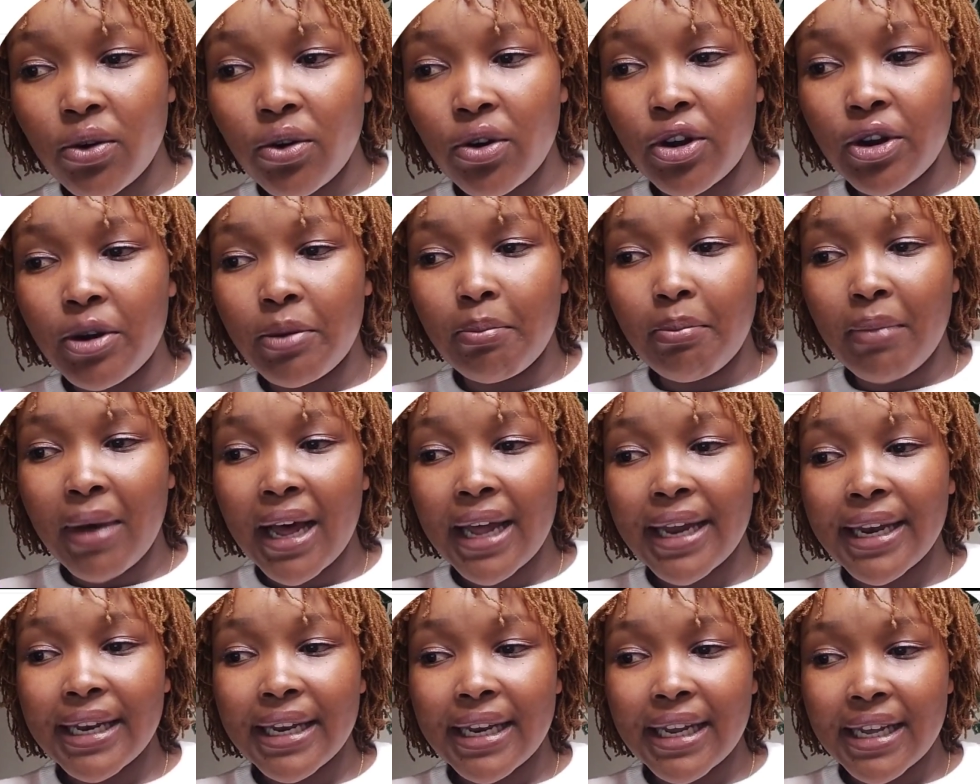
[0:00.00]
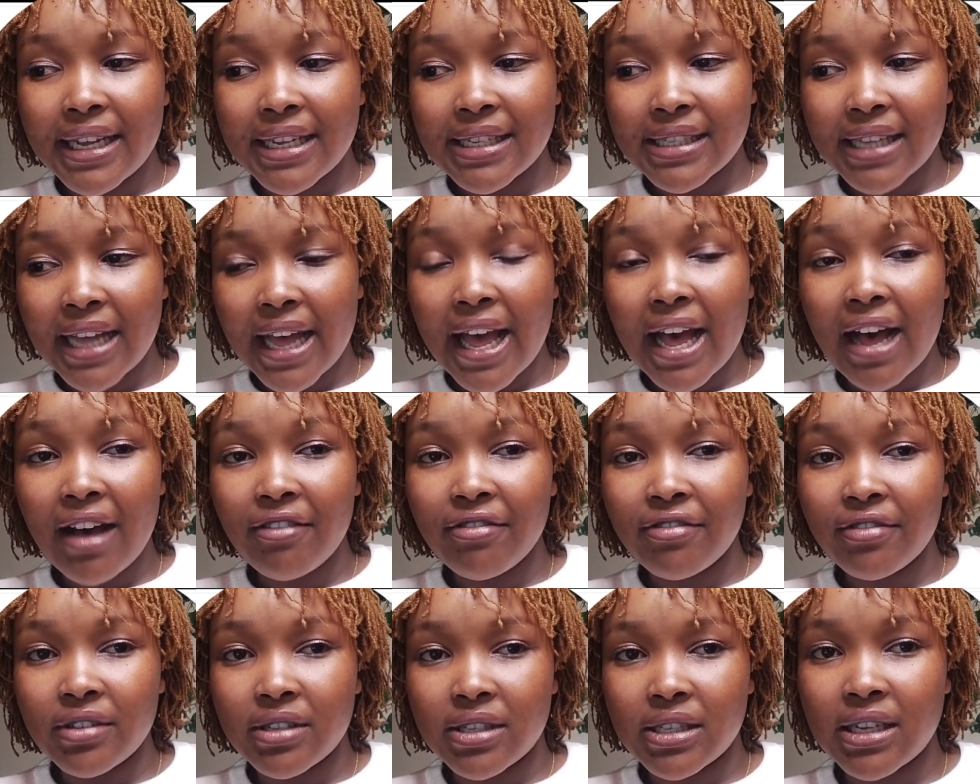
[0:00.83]
on Mondays I
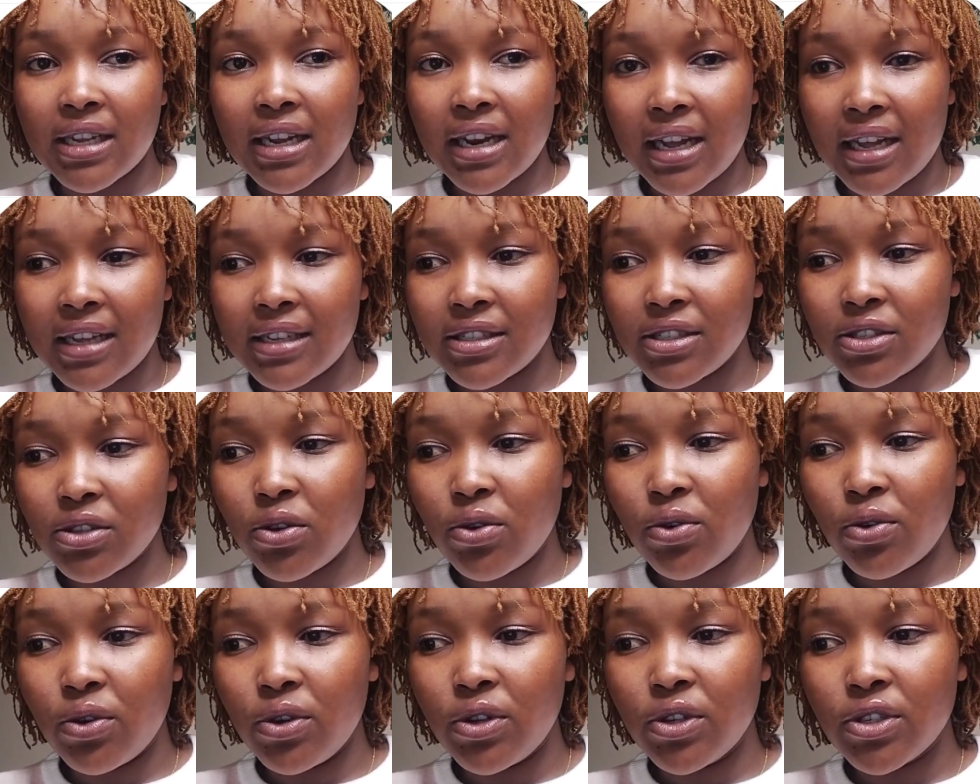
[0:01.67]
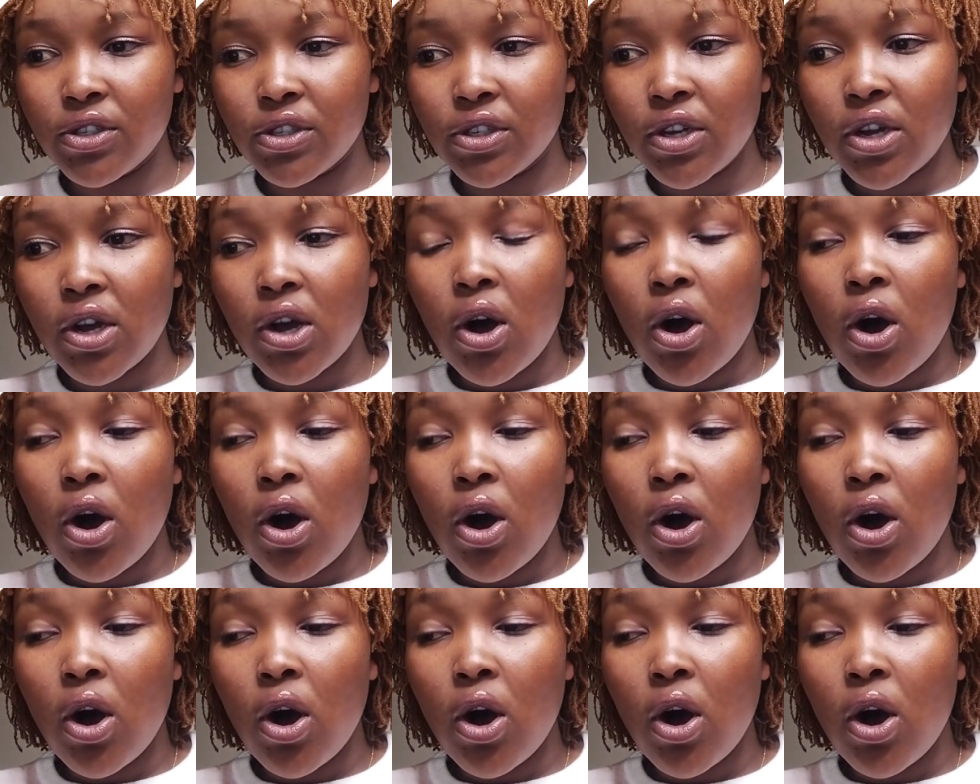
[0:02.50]
have this class called